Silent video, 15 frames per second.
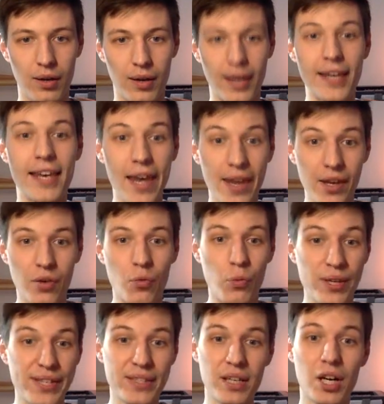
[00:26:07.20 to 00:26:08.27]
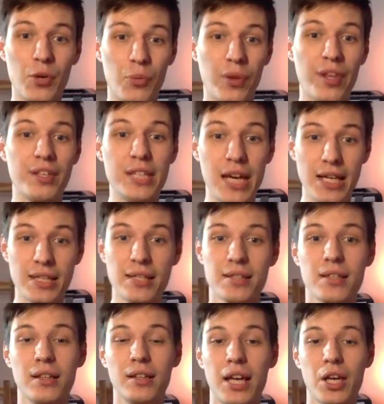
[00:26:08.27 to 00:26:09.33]
Again, we start with the
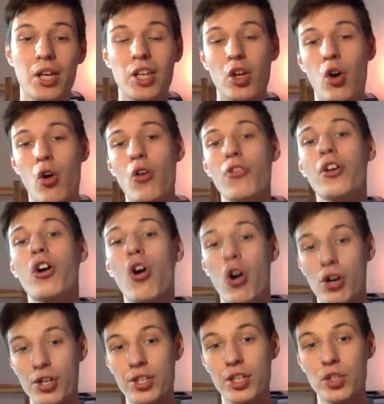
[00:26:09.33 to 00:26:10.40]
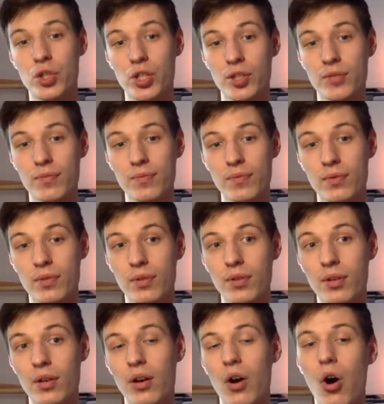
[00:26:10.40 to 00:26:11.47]
test, like in all the courses.
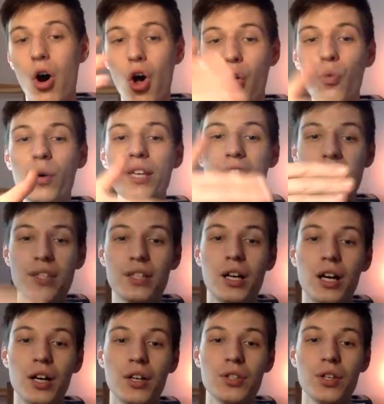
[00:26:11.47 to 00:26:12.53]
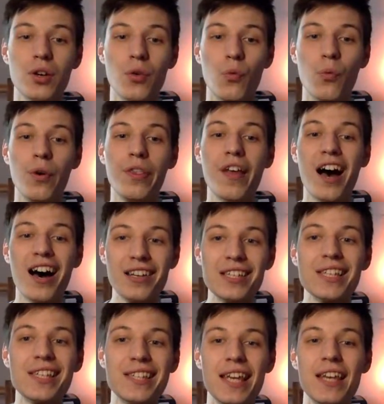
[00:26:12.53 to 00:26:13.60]
Always start with
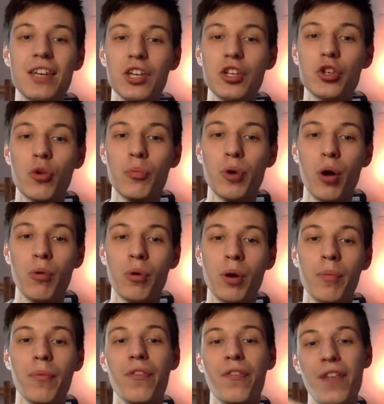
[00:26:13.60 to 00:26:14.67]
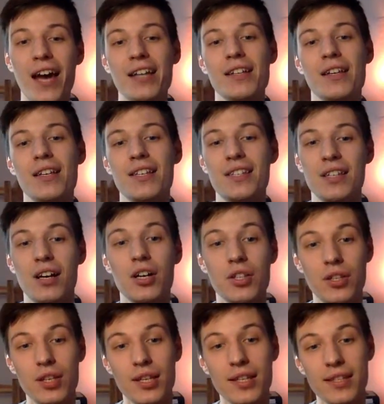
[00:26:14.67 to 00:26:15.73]
understanding your problem, then
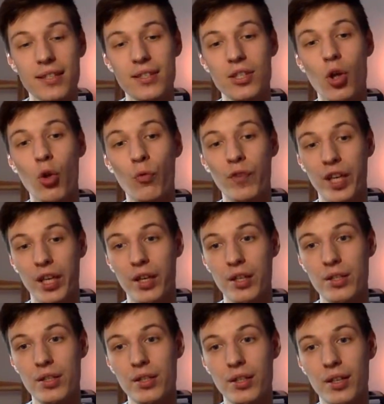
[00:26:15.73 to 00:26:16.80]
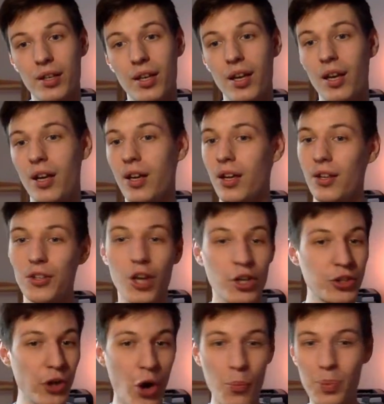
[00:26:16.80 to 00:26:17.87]
start solving it.
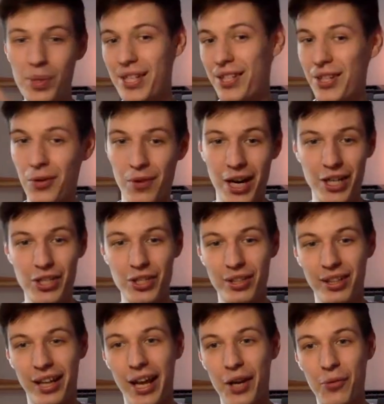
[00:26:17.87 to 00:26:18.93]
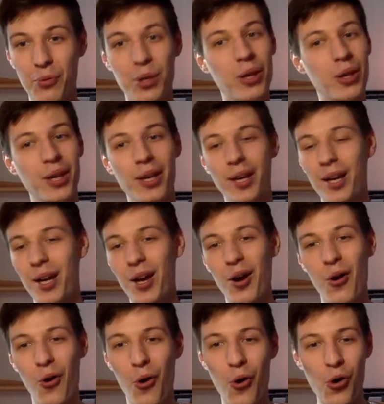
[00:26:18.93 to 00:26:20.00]
Not opposite direction, like we
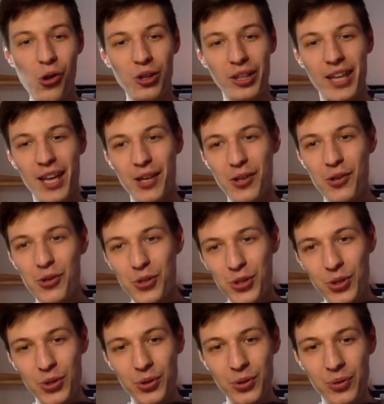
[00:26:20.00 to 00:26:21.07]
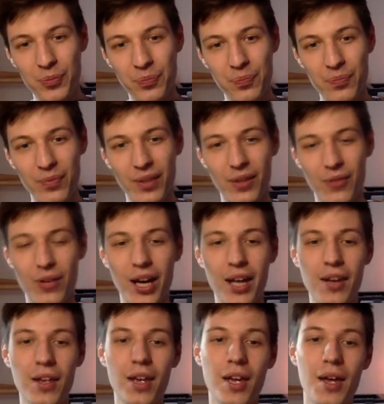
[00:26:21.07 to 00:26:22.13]
all get used to do,
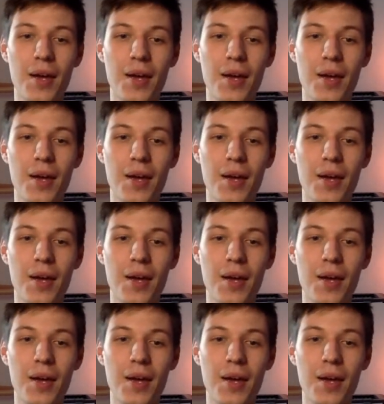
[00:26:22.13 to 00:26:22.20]
right?